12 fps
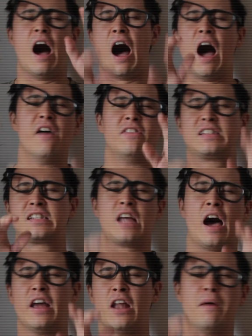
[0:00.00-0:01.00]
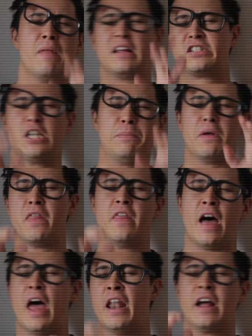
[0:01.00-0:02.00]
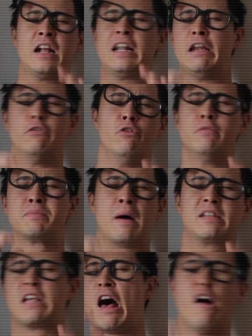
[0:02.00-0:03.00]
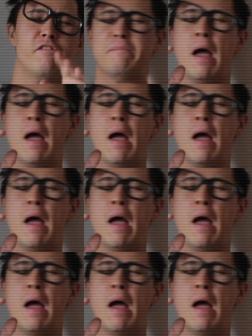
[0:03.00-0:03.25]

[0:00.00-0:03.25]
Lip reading: I have a sidearm that's cheaper than that, and I can clear rooms myself,